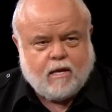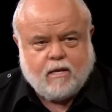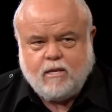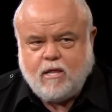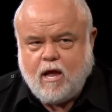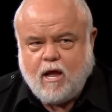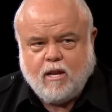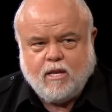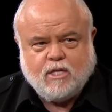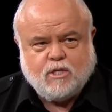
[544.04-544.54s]

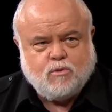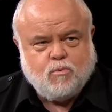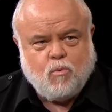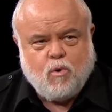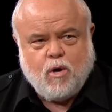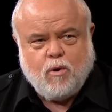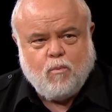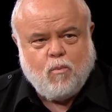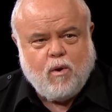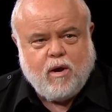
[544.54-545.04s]
acknowledged
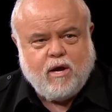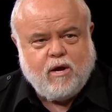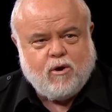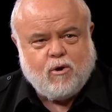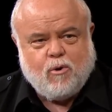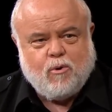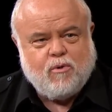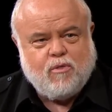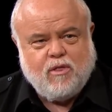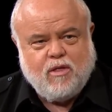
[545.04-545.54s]
one way
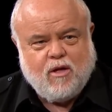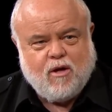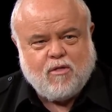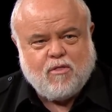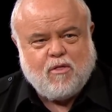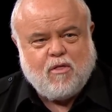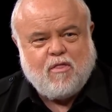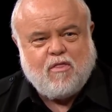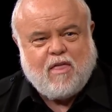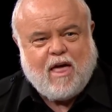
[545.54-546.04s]
or the
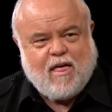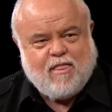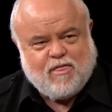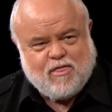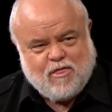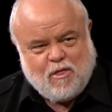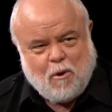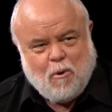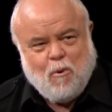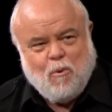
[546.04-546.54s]
other
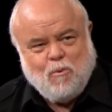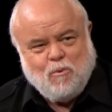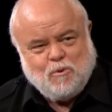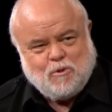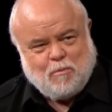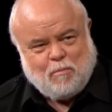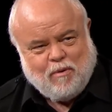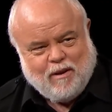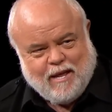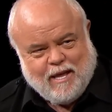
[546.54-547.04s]
that
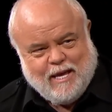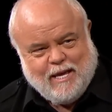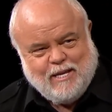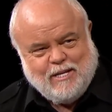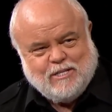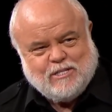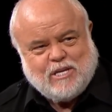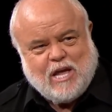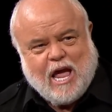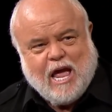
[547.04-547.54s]
those
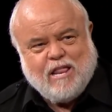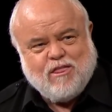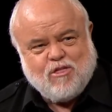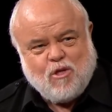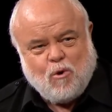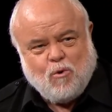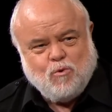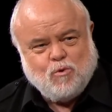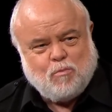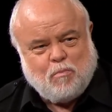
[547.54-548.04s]
planes and
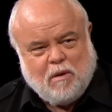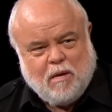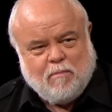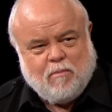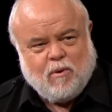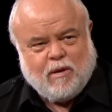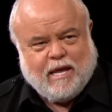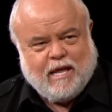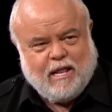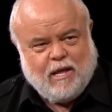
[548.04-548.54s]
those
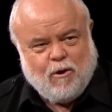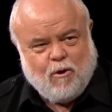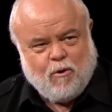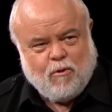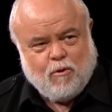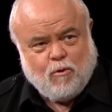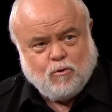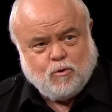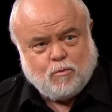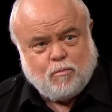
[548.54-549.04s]
people getting
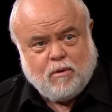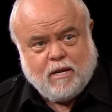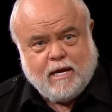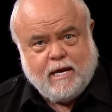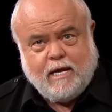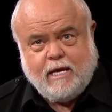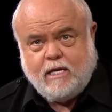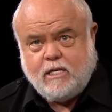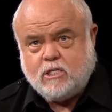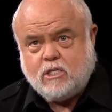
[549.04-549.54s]
on those
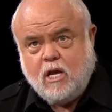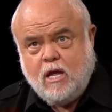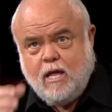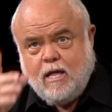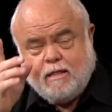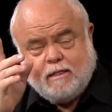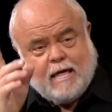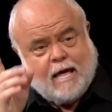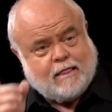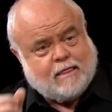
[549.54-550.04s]
planes
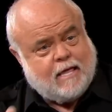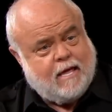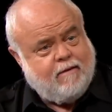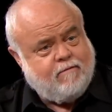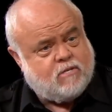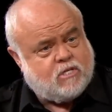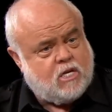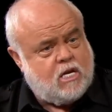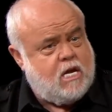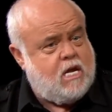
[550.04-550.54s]
that
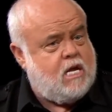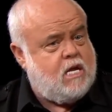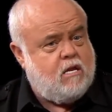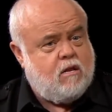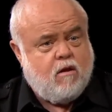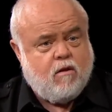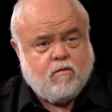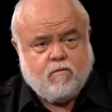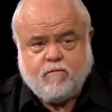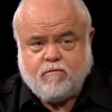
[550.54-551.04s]
they've
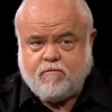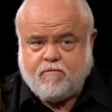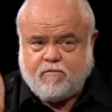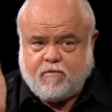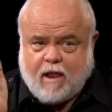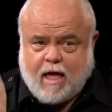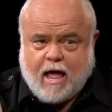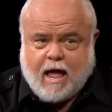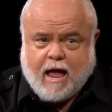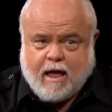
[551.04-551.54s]
seen
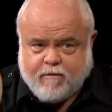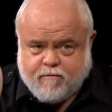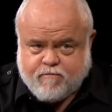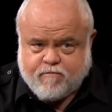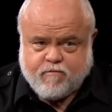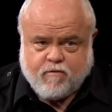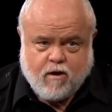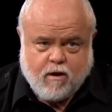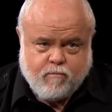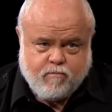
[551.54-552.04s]
fly
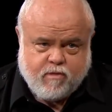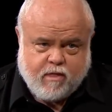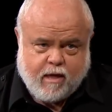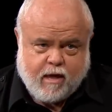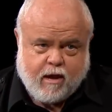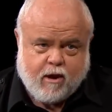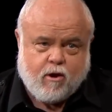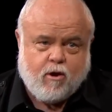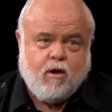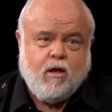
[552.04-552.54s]
from
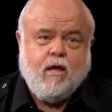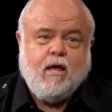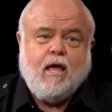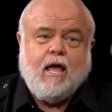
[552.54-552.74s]
there